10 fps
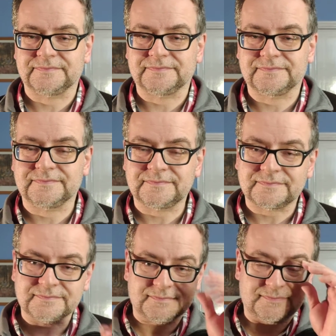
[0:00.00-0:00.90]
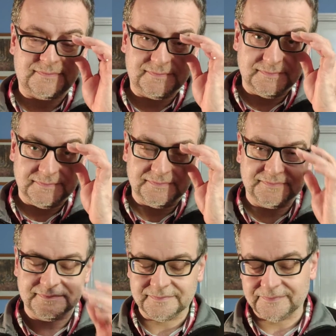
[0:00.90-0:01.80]

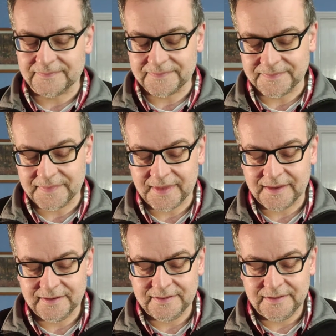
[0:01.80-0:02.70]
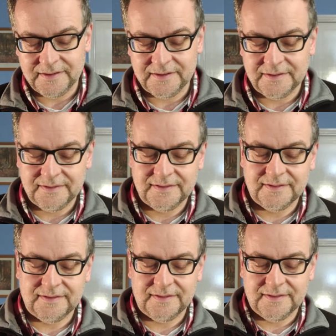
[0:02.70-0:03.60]

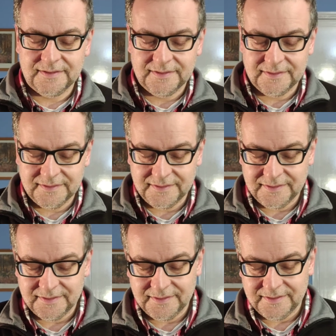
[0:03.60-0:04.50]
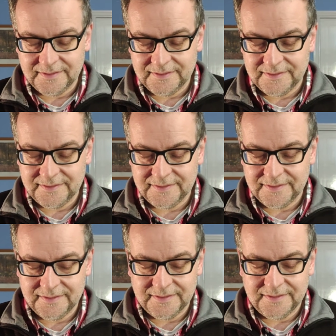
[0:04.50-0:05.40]

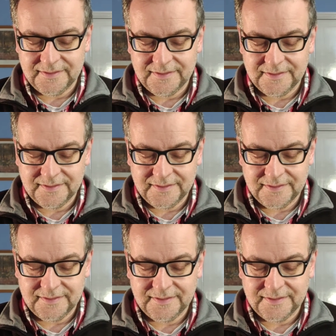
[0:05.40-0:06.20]
[no speech]